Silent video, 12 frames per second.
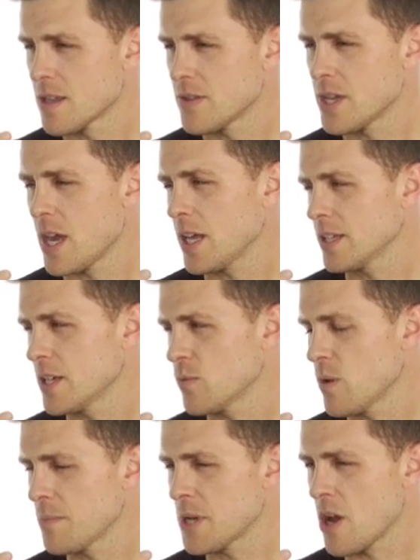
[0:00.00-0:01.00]
The alien
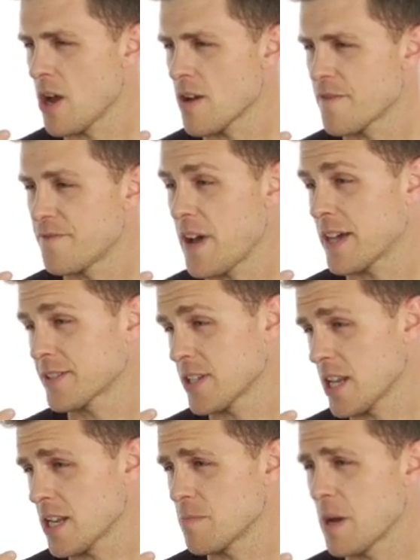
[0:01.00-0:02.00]
women are
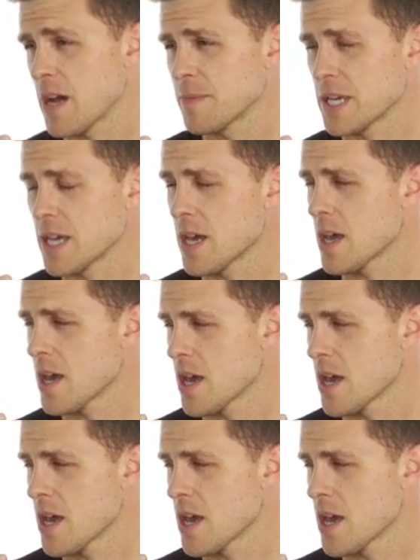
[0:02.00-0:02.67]
fascinated by me,